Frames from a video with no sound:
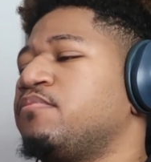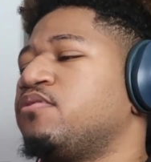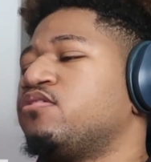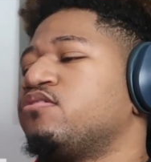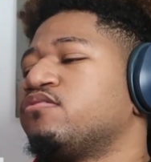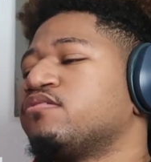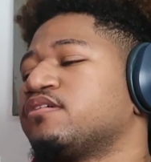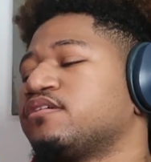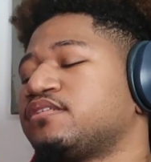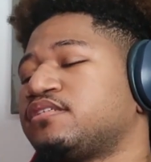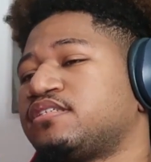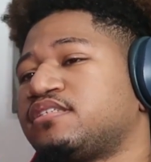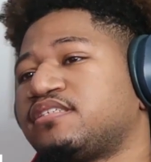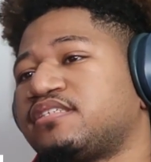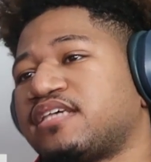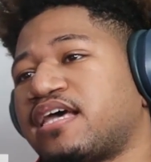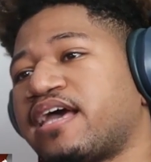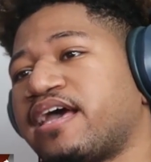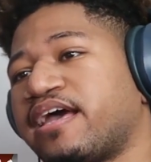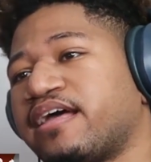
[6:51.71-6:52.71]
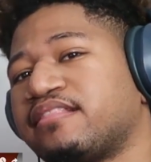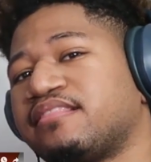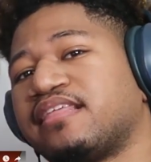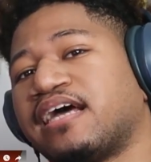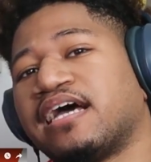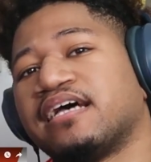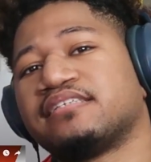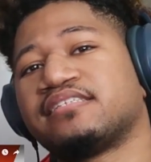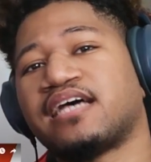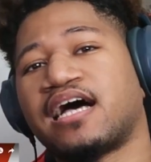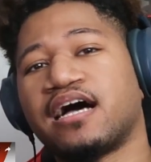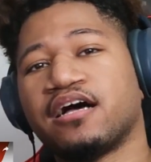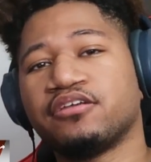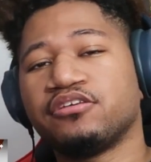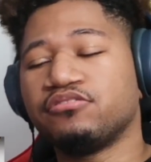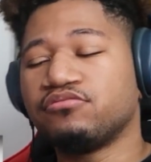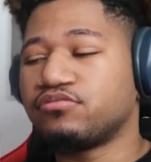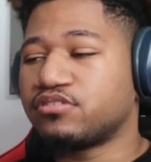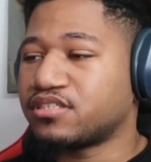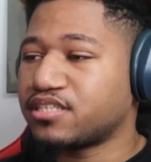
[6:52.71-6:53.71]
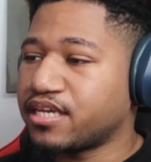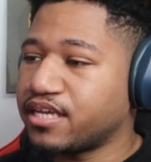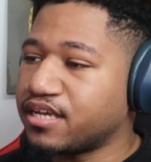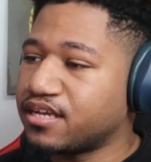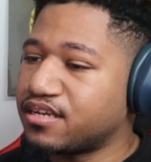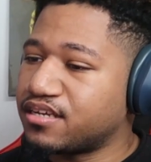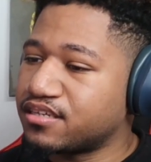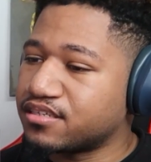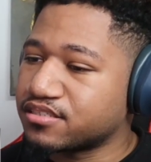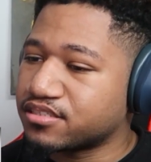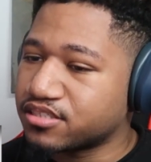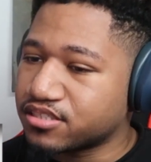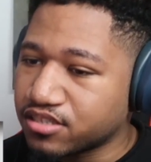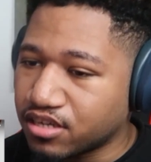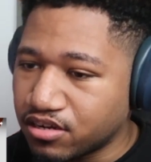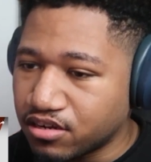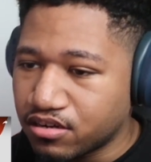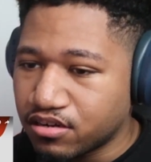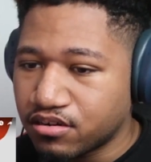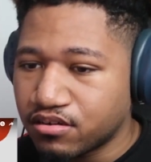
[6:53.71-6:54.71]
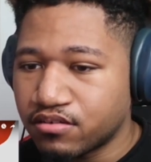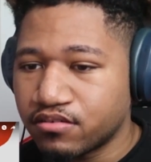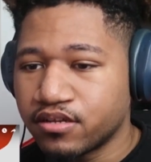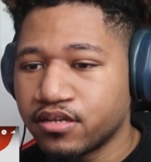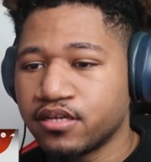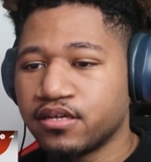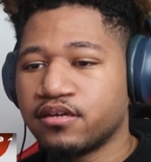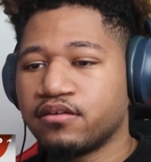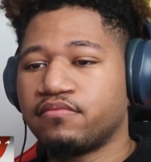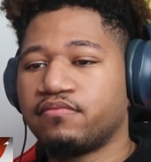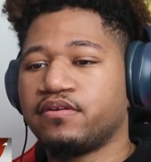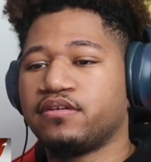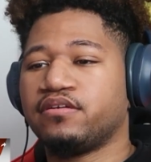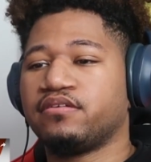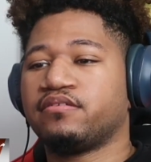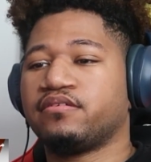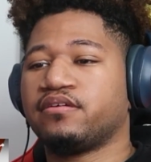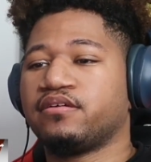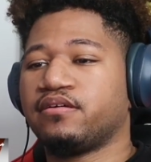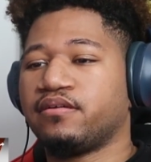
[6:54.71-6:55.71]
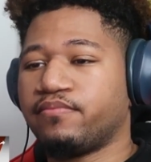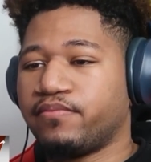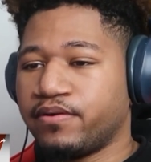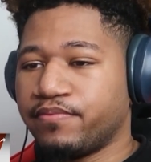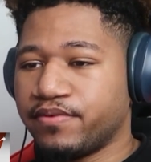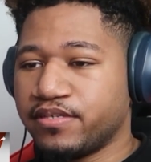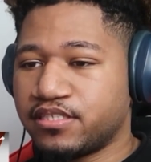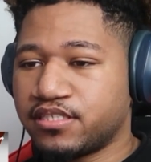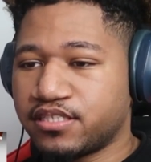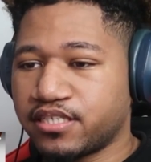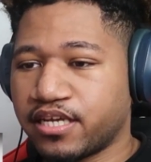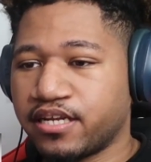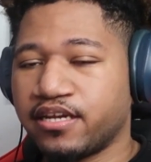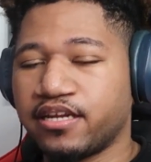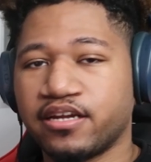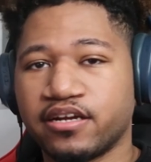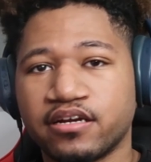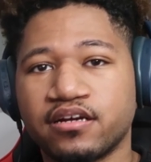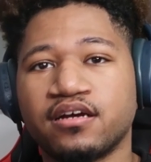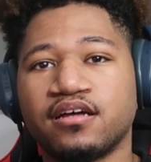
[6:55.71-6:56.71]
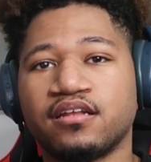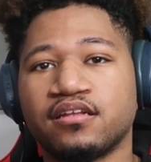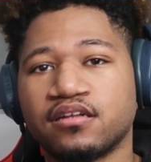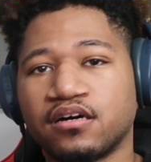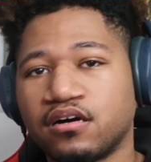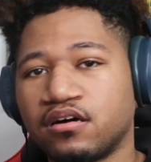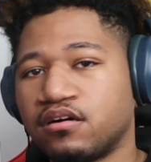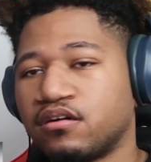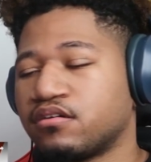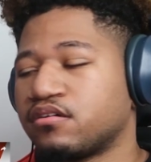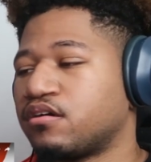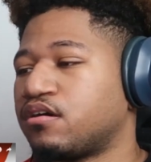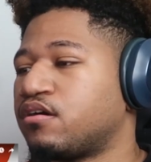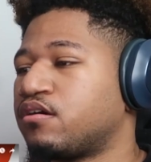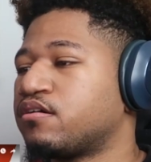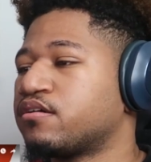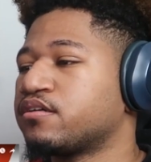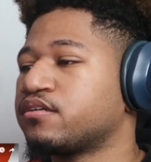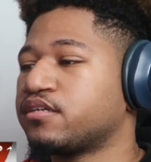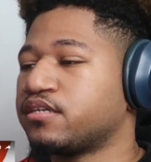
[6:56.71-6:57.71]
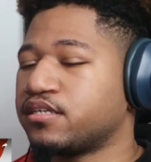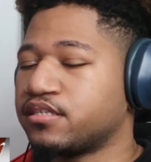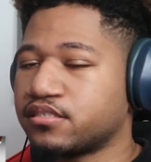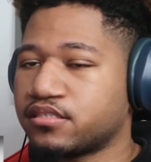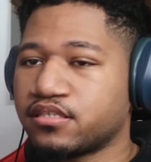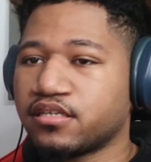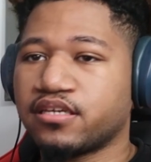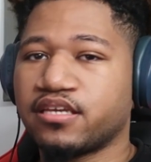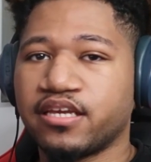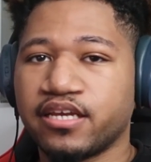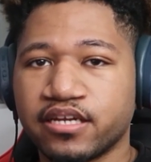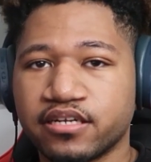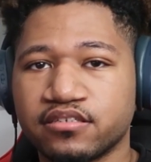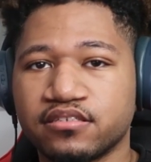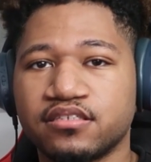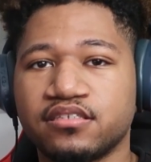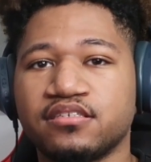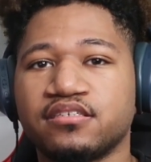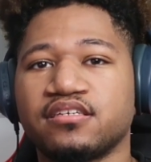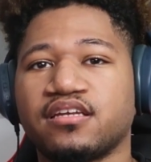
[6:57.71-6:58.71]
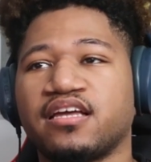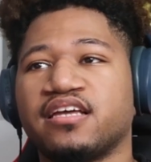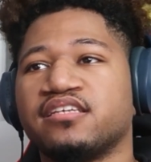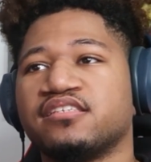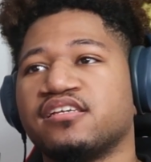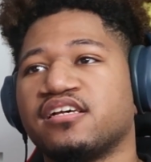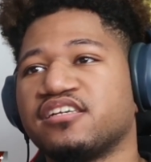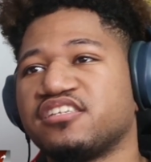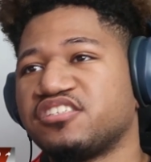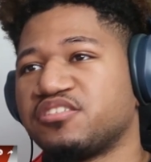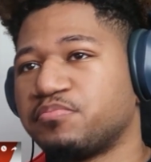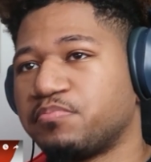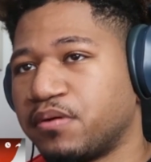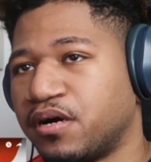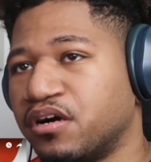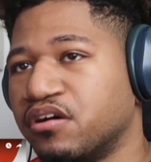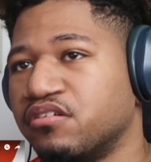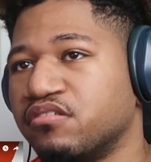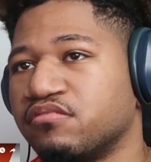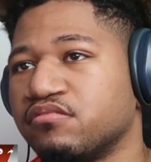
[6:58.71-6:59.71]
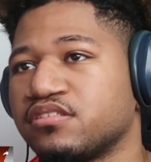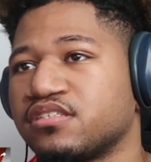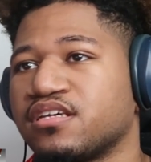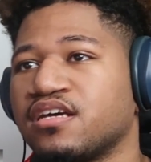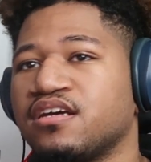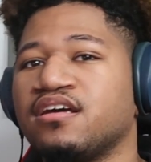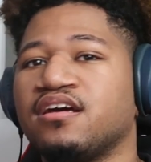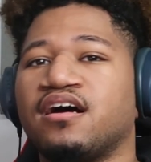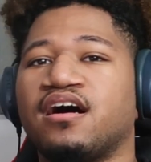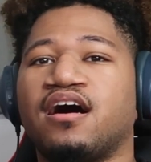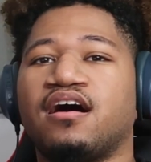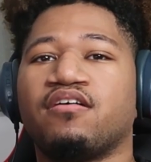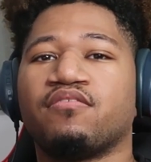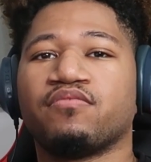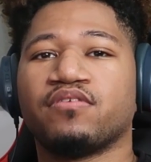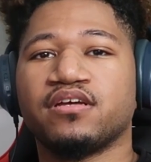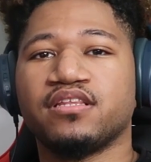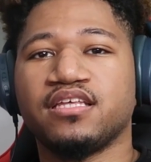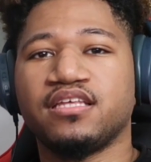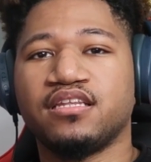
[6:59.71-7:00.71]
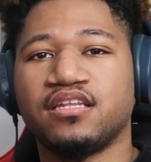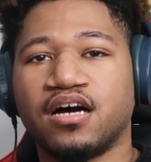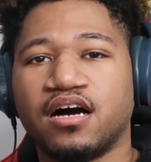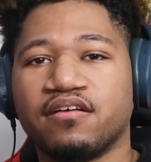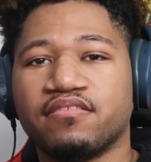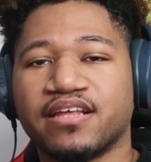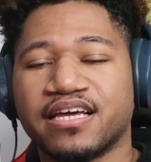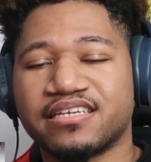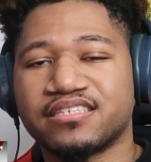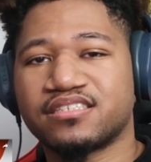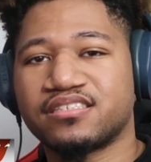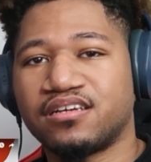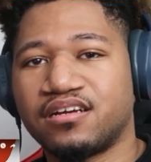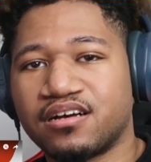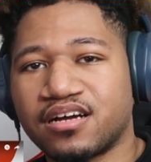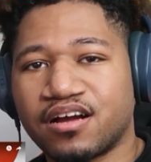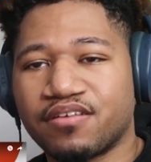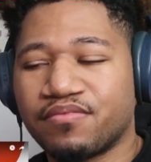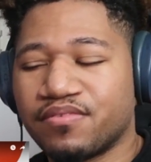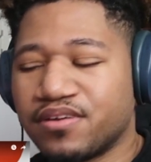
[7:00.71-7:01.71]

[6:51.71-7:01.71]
Morissette. That's how you sing a song. When we sitting here alone, our insecurity is exposed. I really love that song.